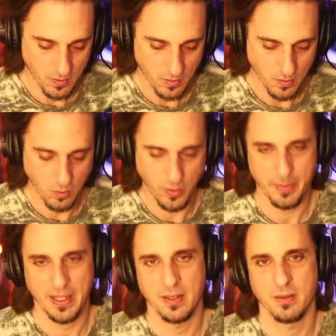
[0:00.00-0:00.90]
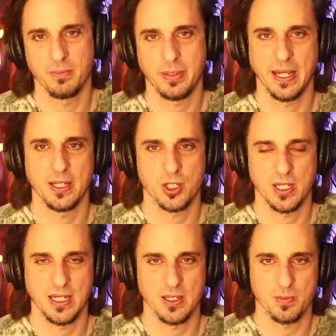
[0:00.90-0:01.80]
women
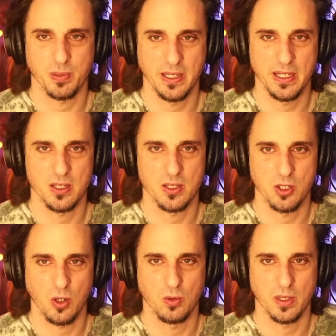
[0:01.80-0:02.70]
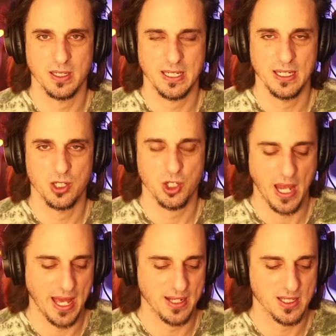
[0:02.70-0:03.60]
PhDs, please don't teach
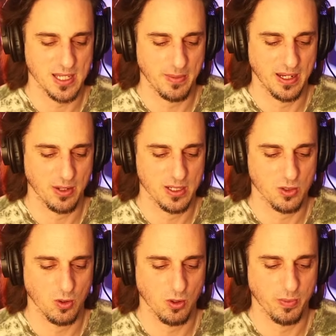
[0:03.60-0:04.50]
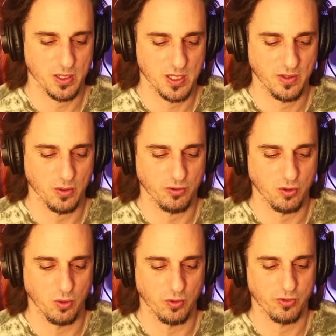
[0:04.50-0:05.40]
at seminaries or pontifical
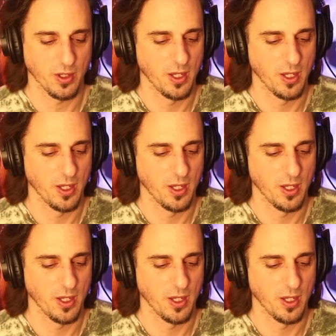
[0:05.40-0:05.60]
schools